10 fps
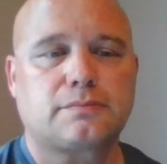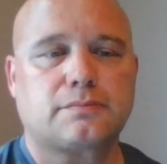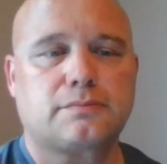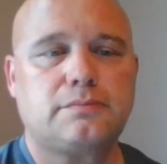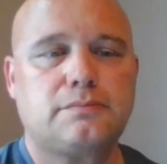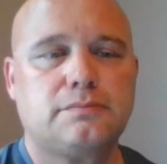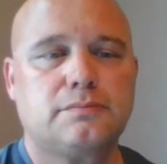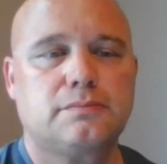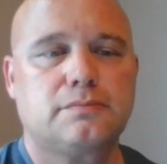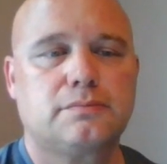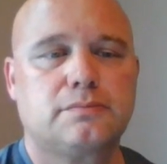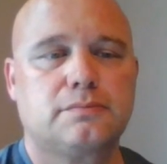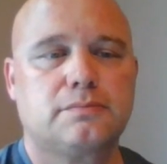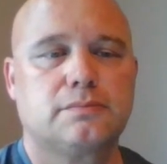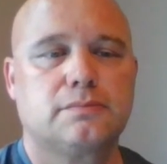
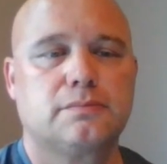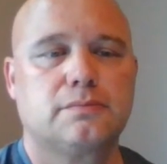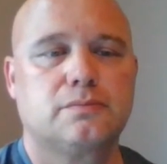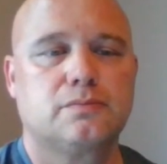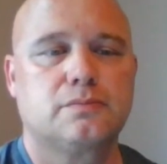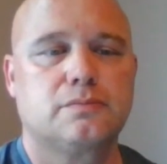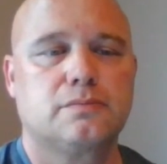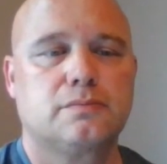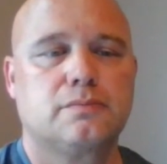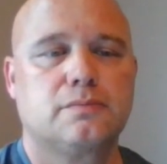No words are spoken by the person on screen.